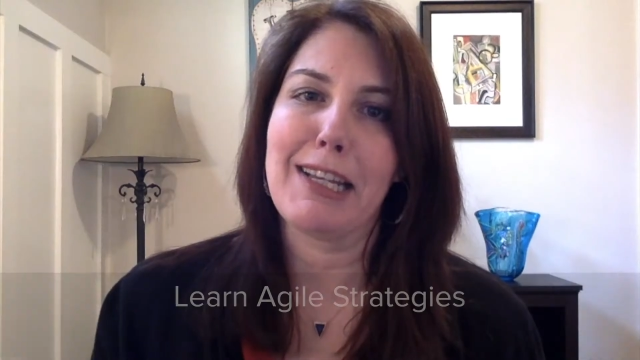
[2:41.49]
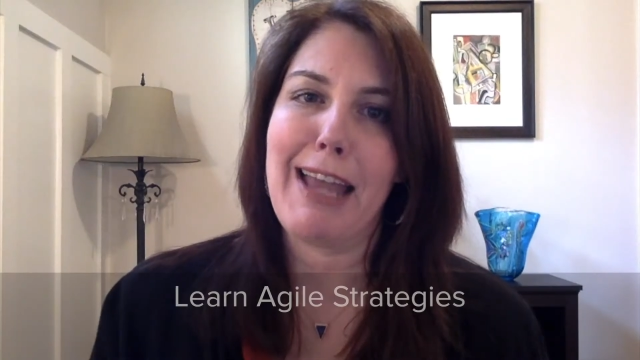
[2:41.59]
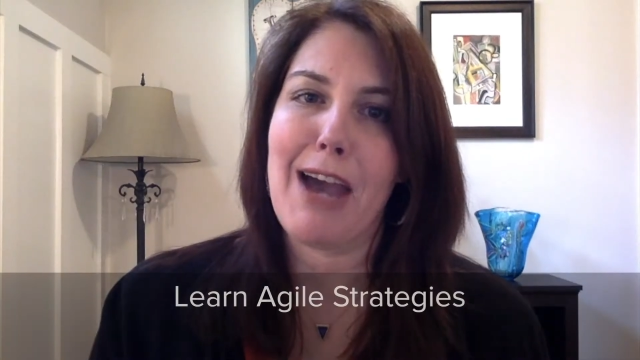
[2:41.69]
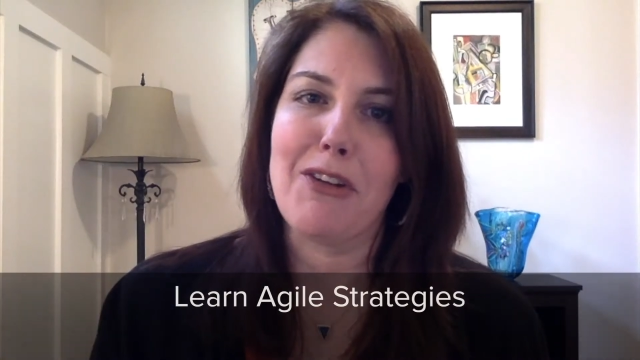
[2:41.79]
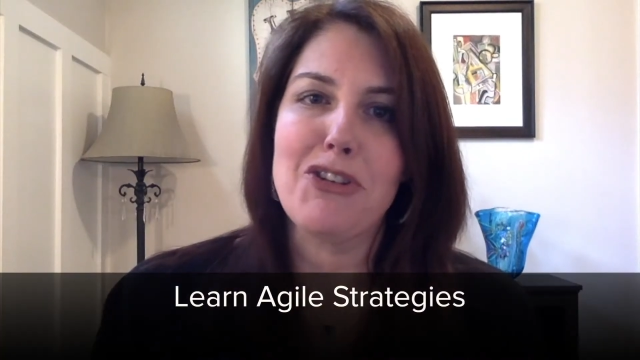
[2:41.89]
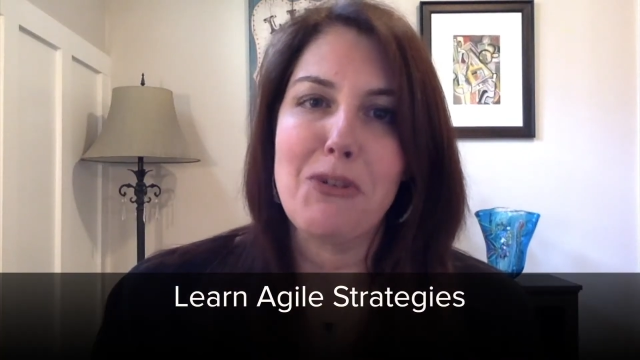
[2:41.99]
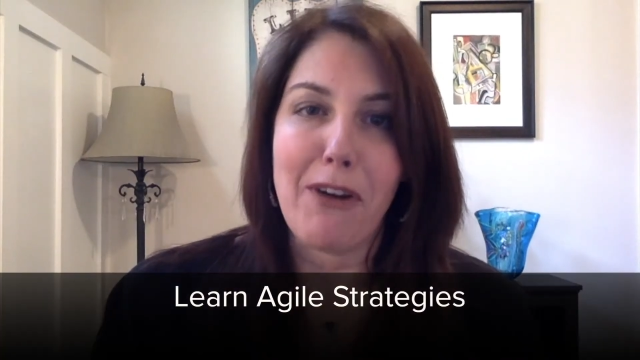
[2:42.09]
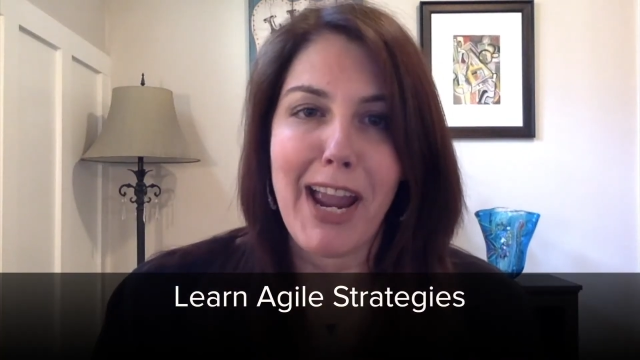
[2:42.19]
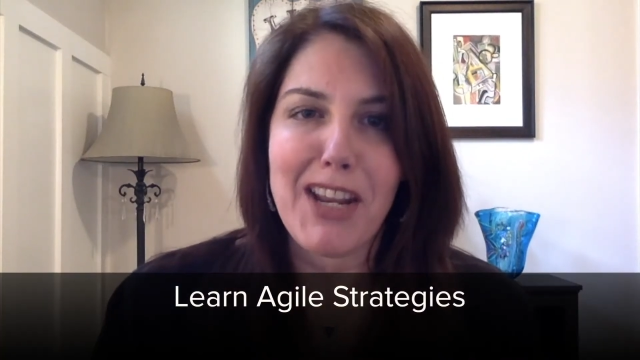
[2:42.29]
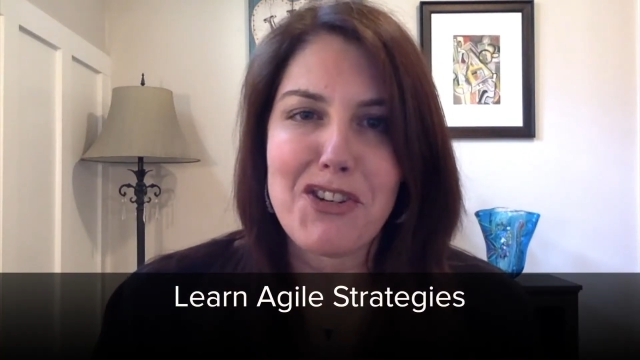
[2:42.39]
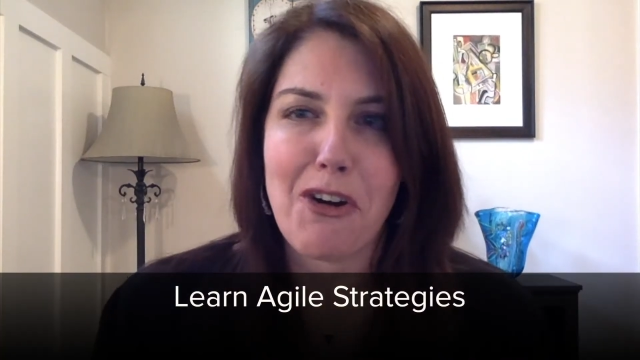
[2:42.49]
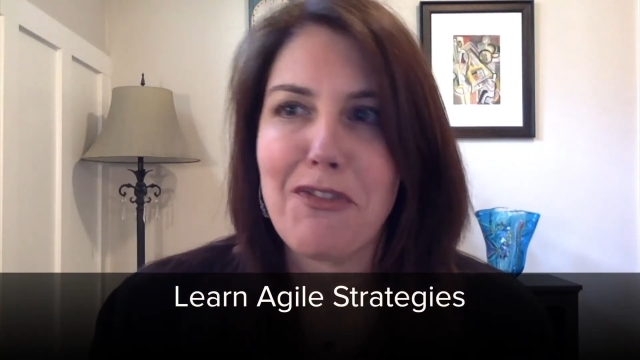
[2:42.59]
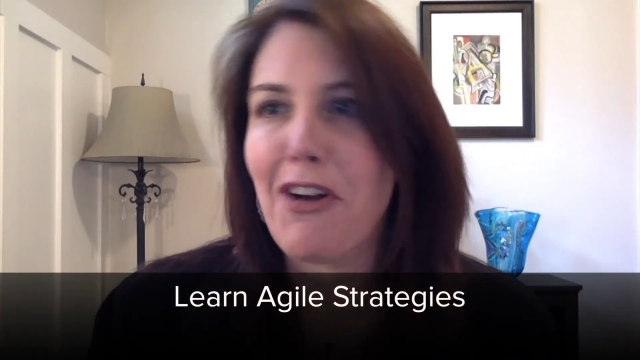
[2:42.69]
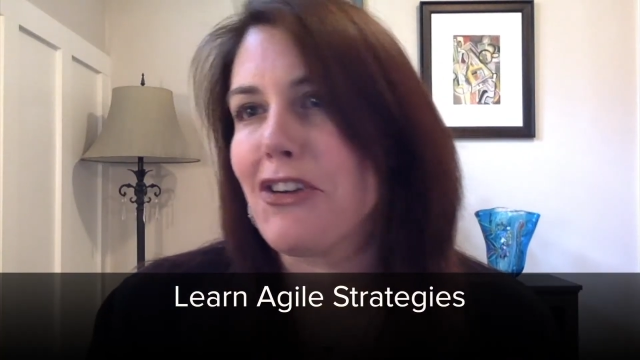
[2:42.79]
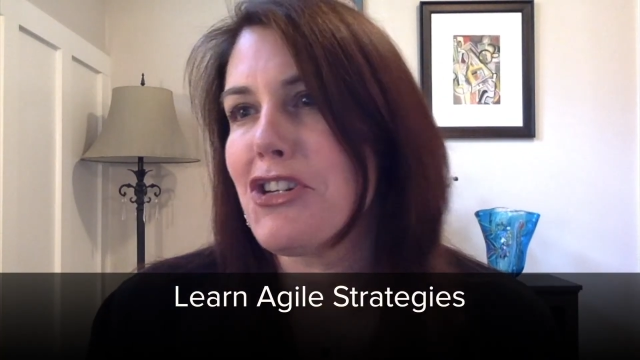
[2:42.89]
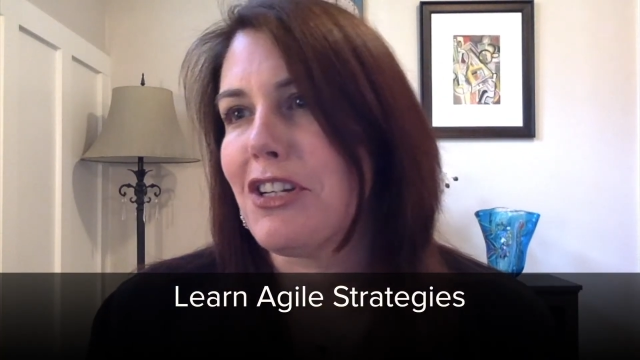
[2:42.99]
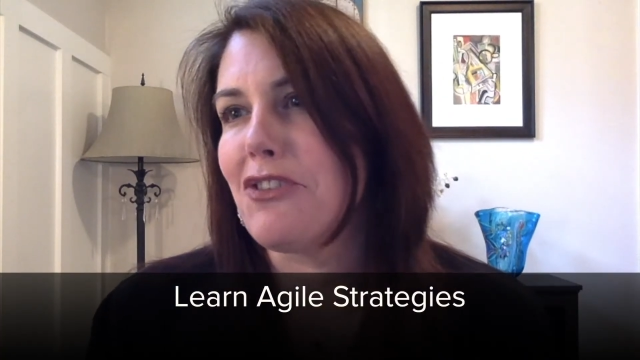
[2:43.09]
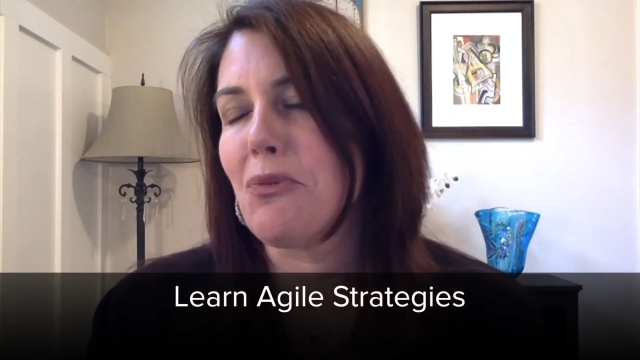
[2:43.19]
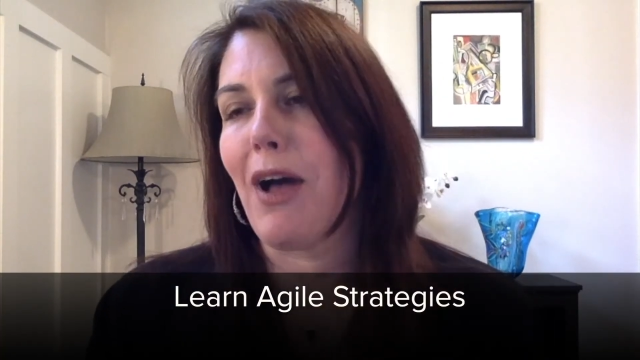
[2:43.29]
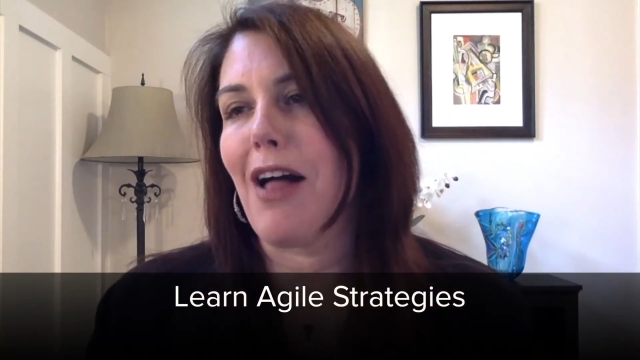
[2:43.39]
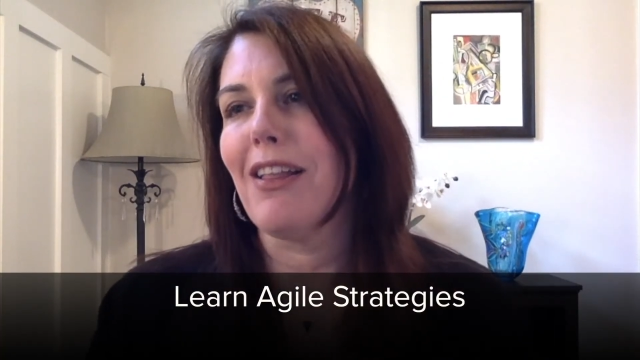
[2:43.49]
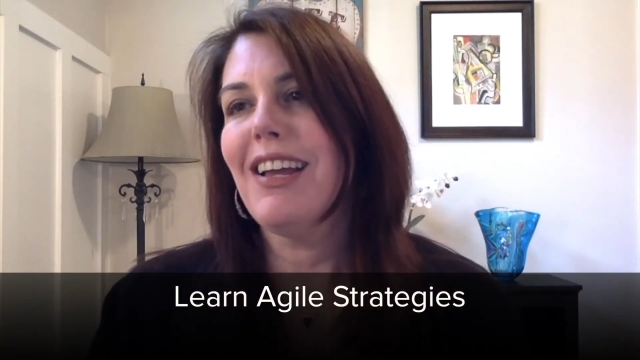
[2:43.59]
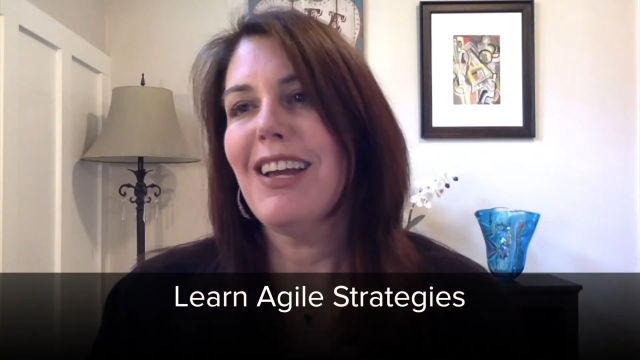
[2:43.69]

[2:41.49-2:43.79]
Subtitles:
down into our HR function as well.